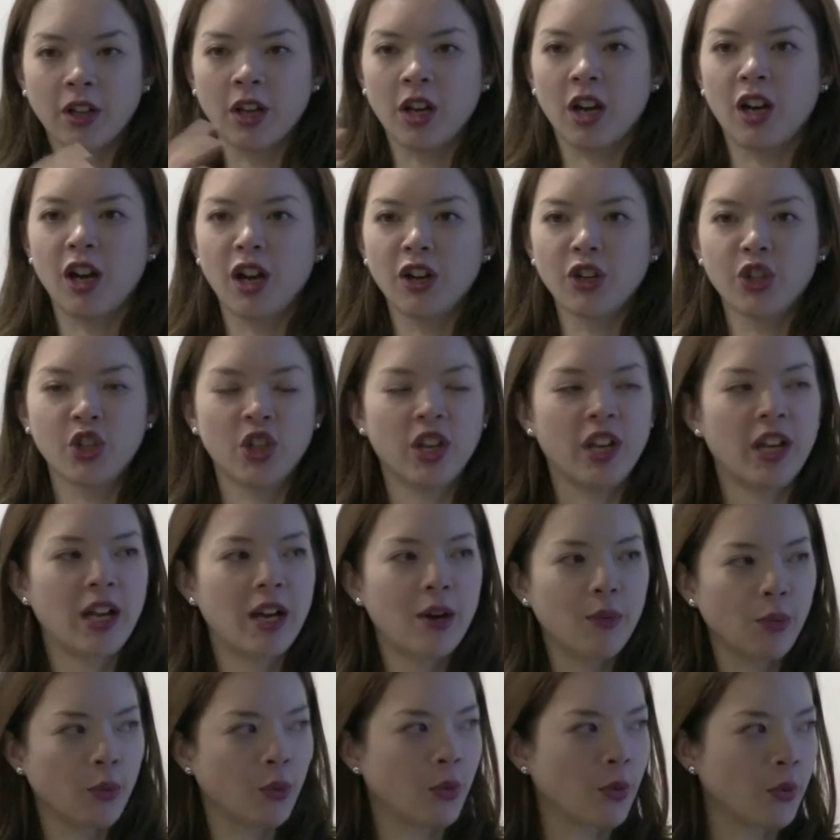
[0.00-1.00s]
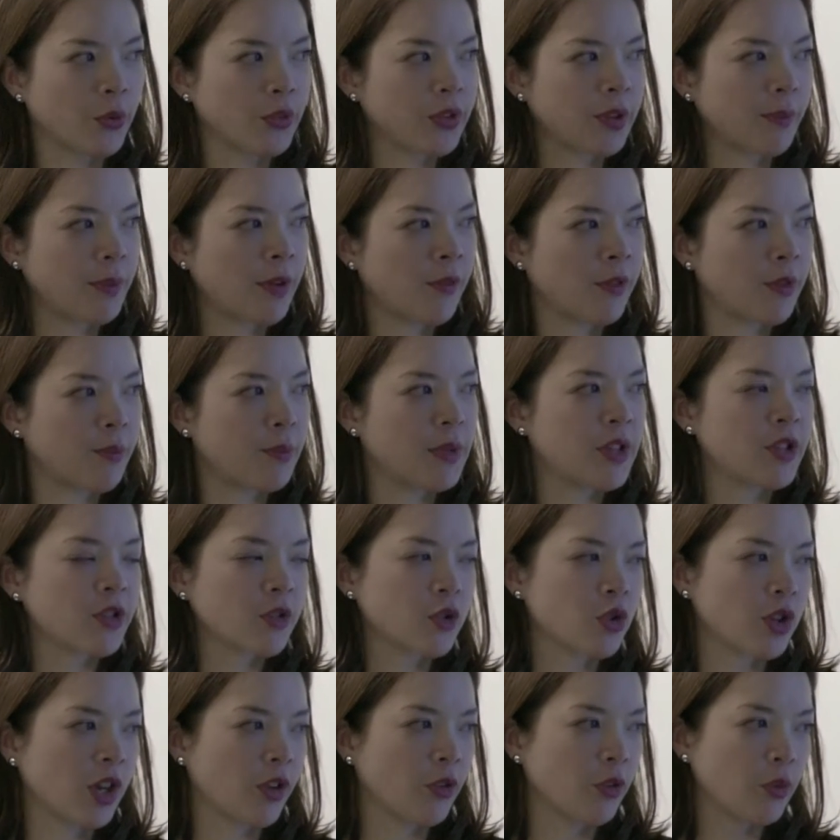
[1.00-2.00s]
car share or some other means
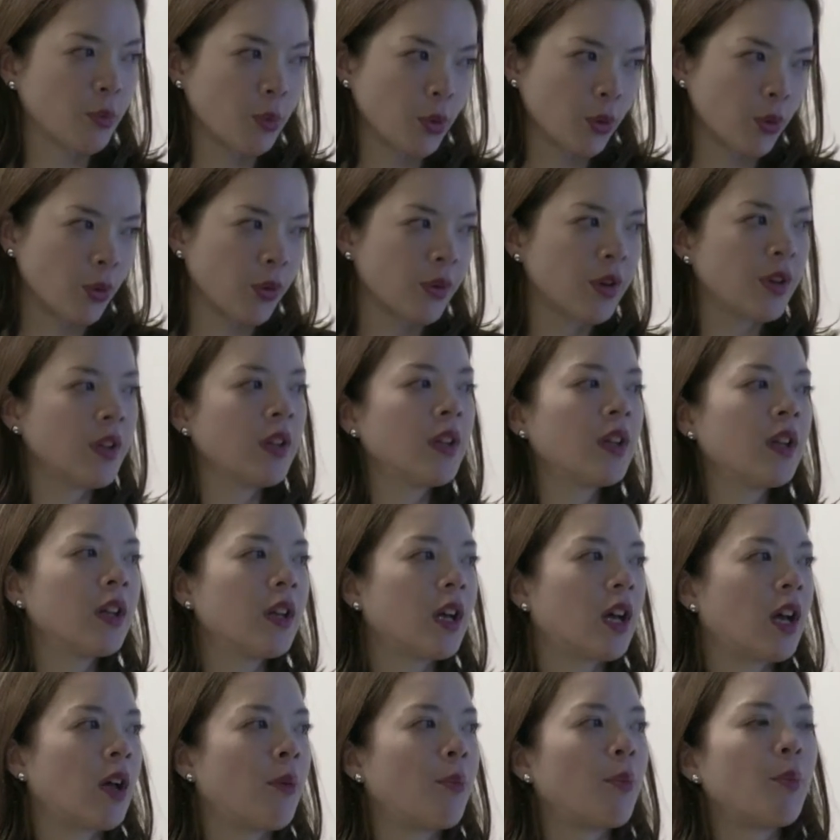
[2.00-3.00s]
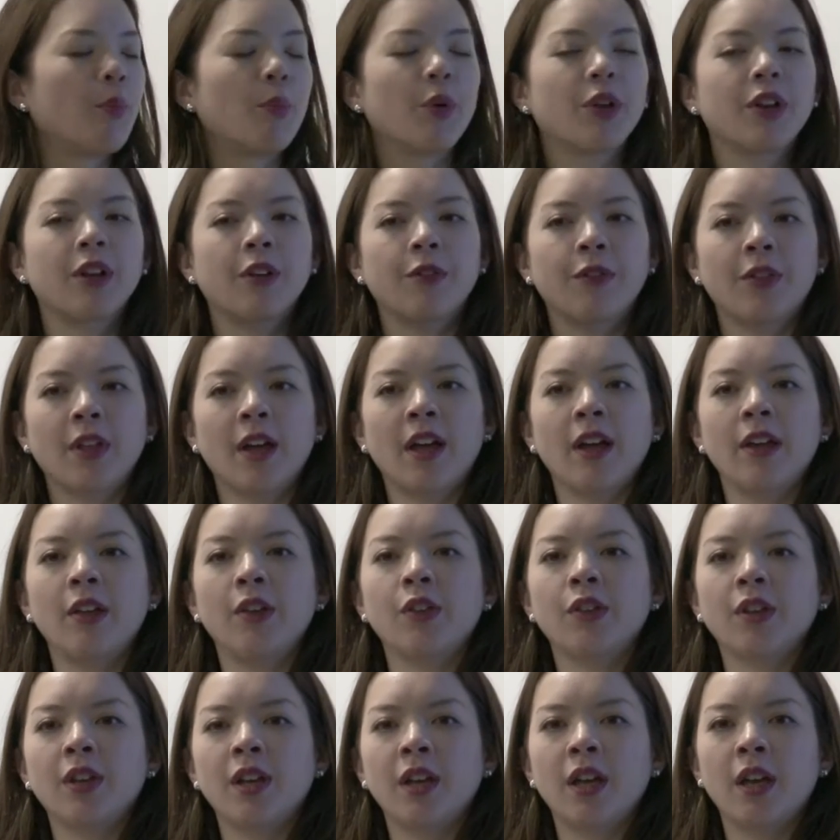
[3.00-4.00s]
of transport. But if that
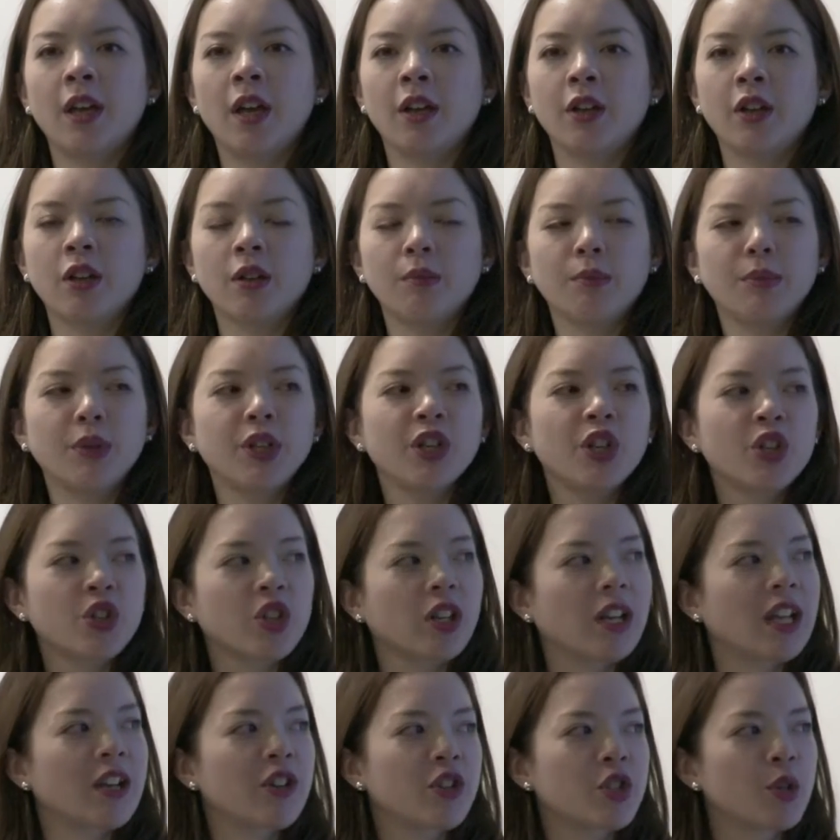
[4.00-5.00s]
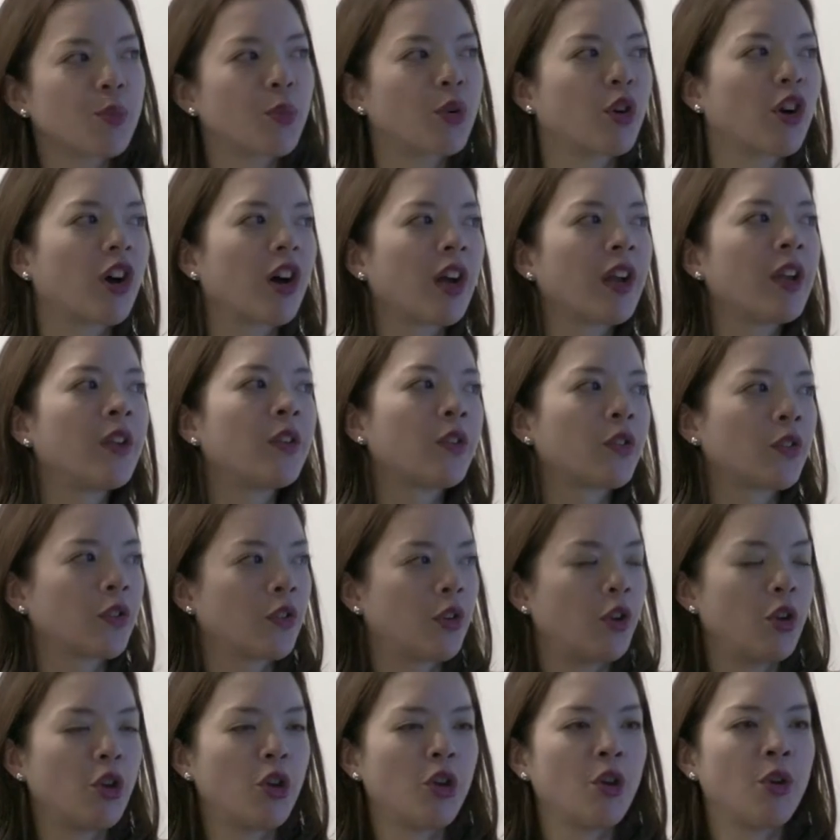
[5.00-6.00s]
is a commercial
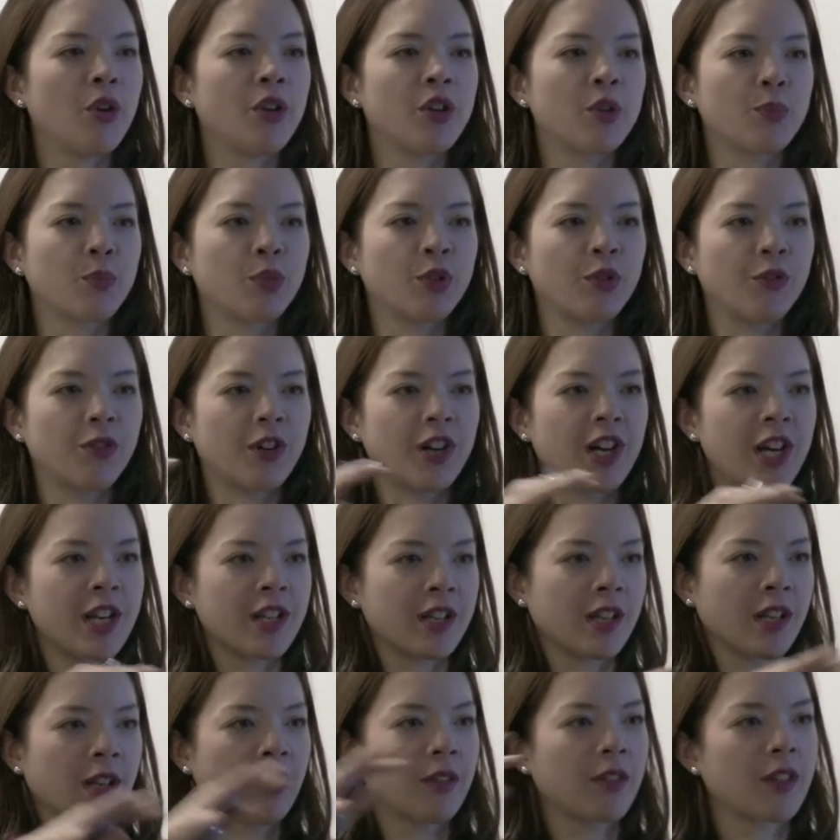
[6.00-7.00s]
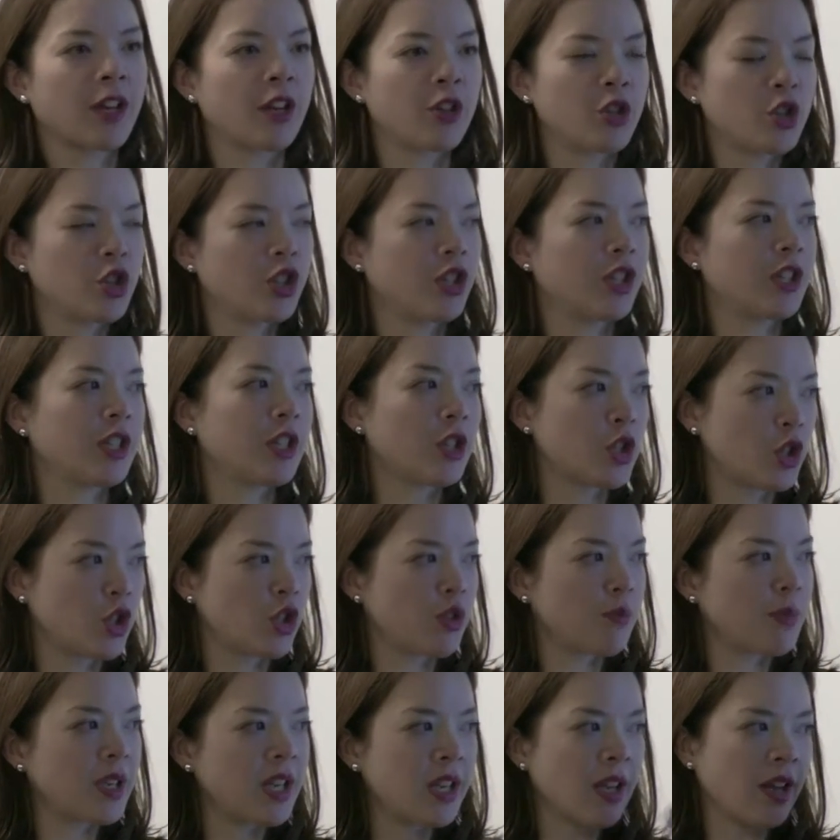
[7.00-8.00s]
enterprise who is providing that journey
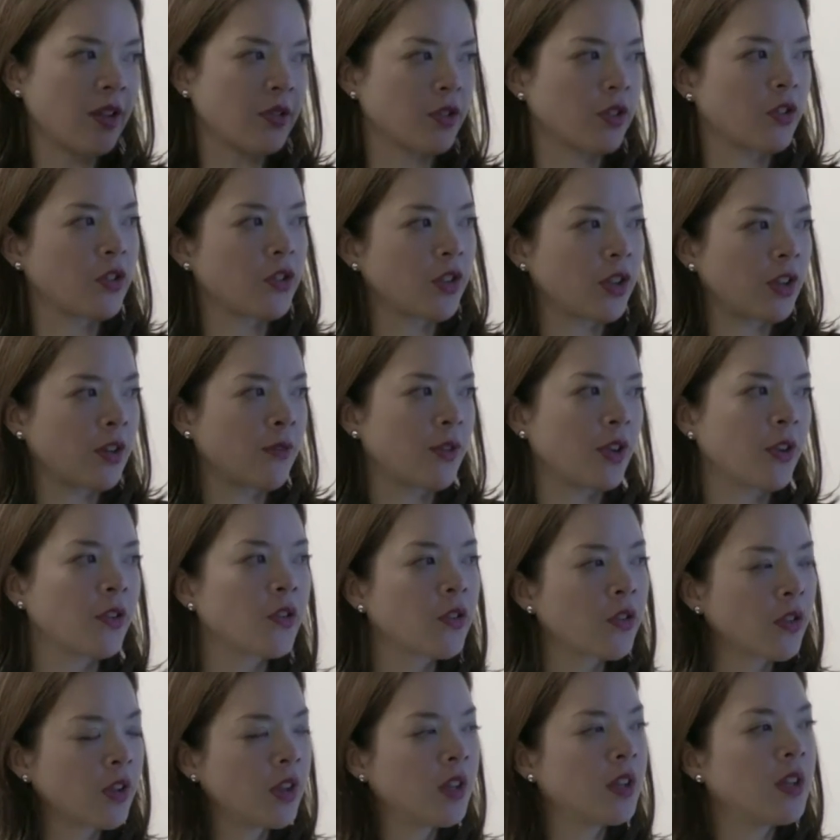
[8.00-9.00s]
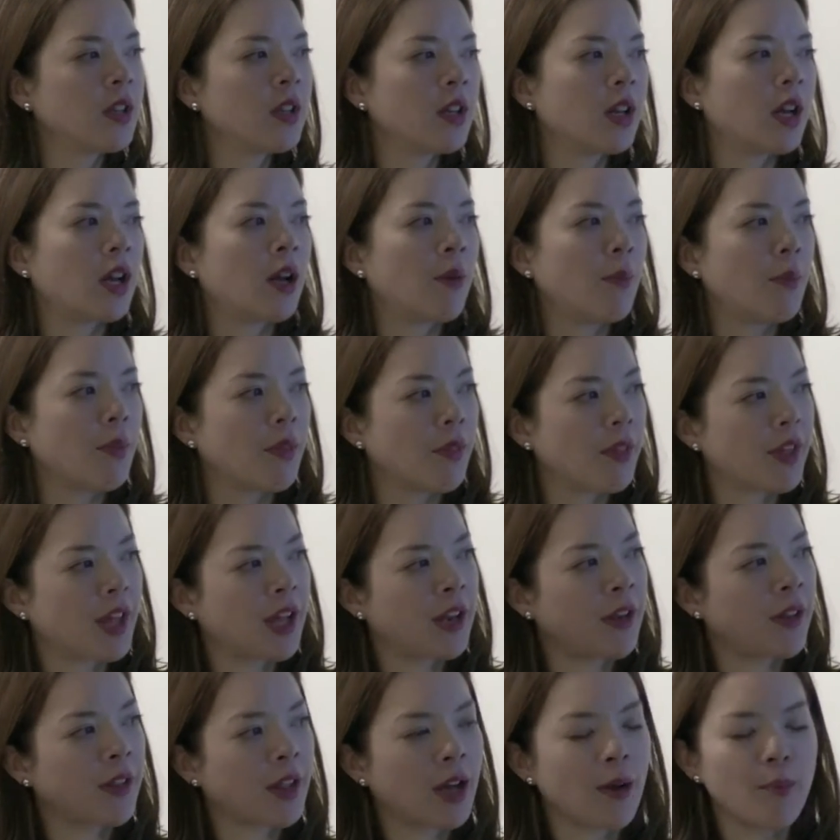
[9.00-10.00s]
to me as a service,
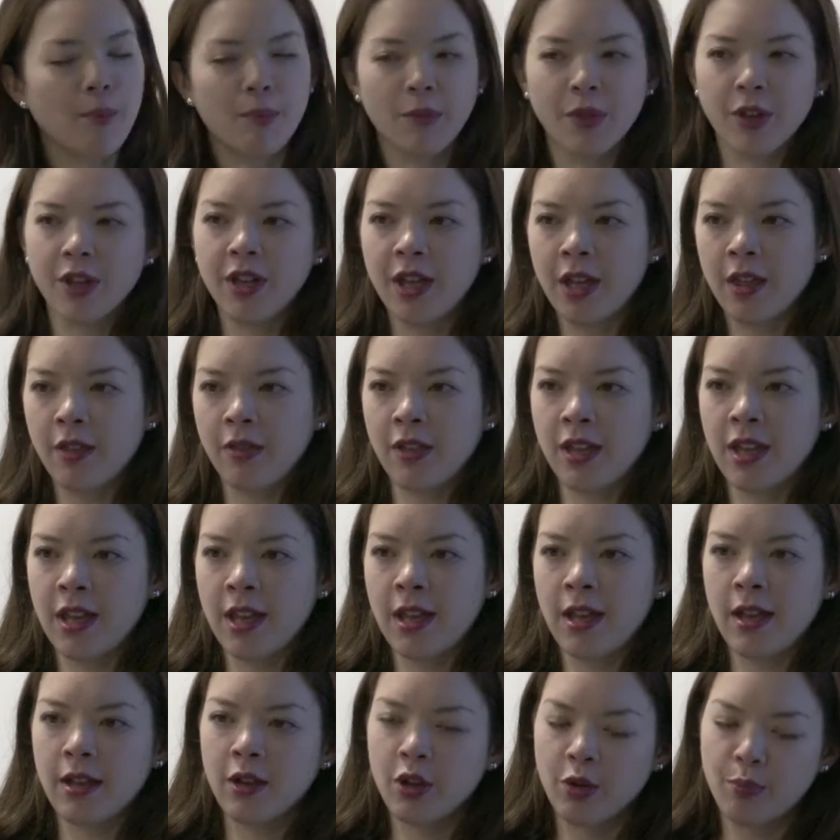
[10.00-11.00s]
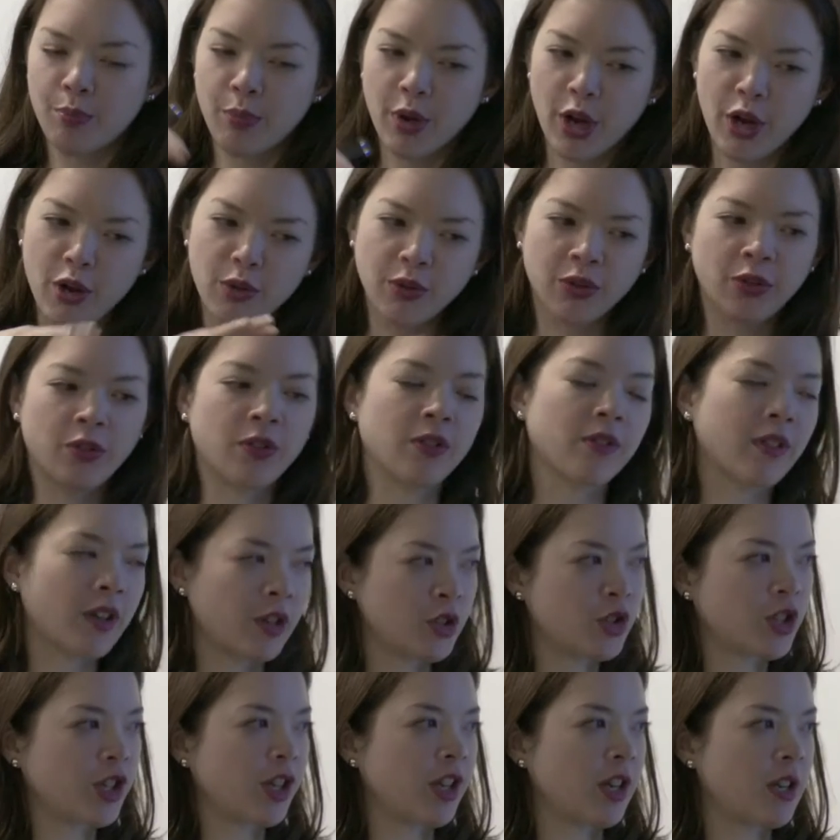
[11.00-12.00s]
then that the components of
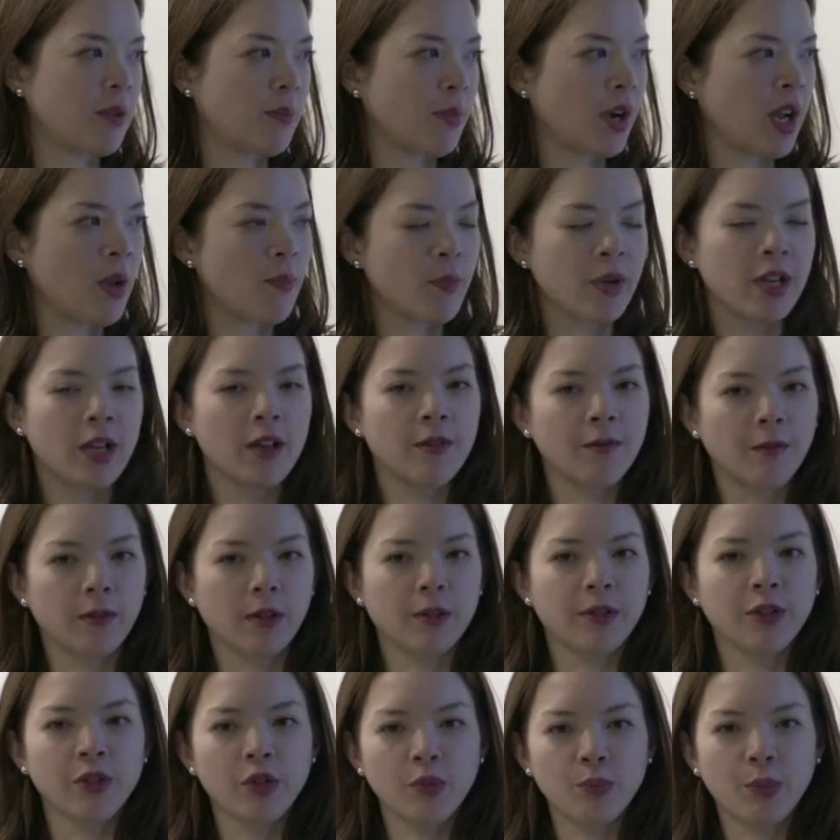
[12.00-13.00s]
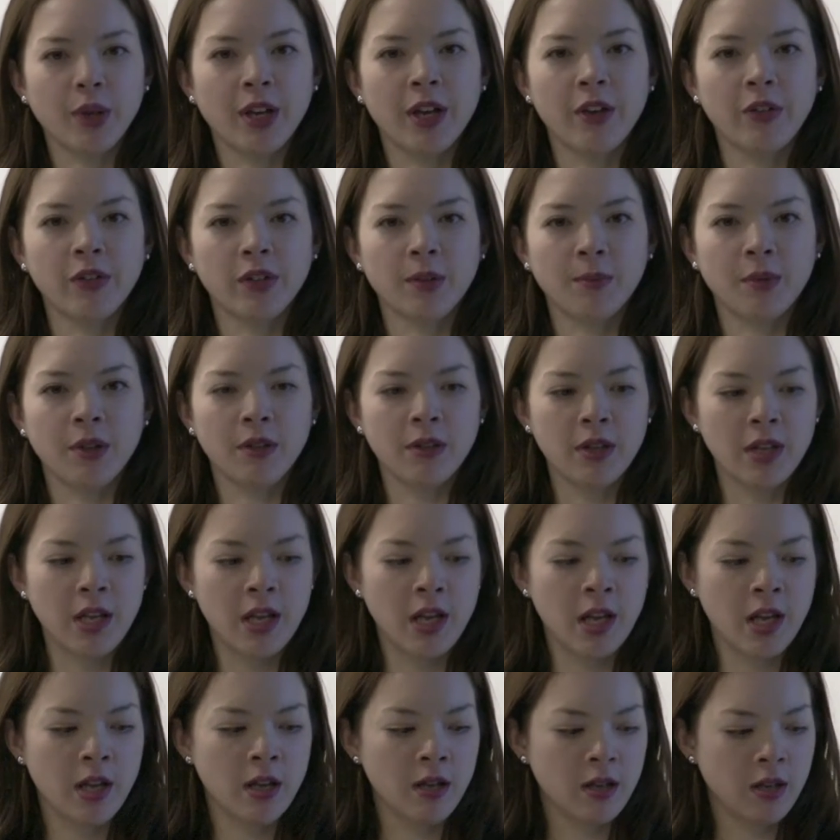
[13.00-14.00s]
that journey might be influenced by some of
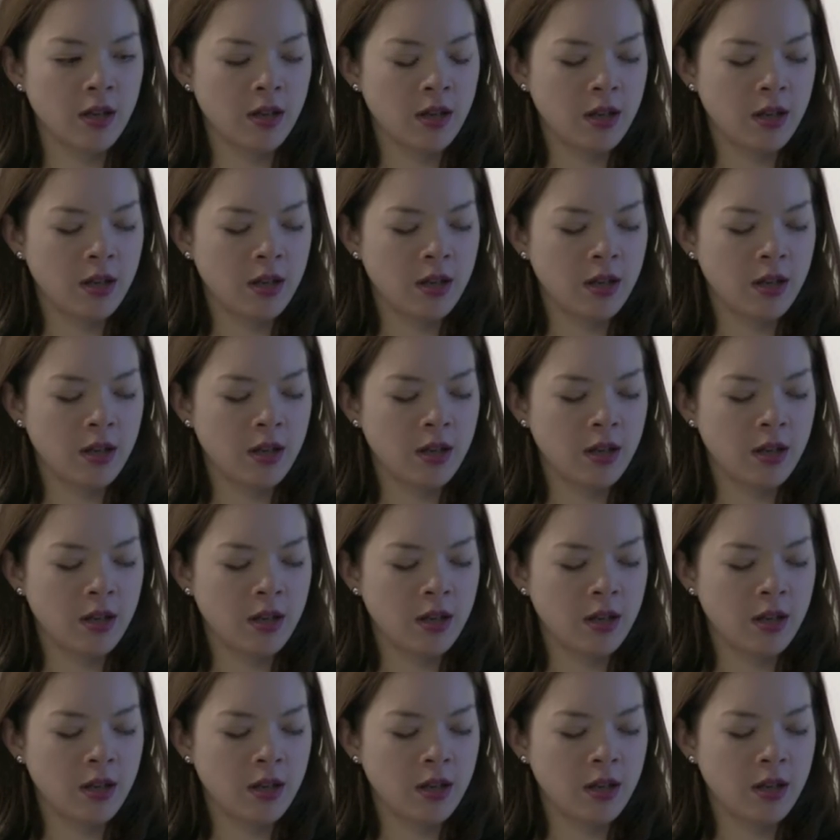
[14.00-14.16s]
the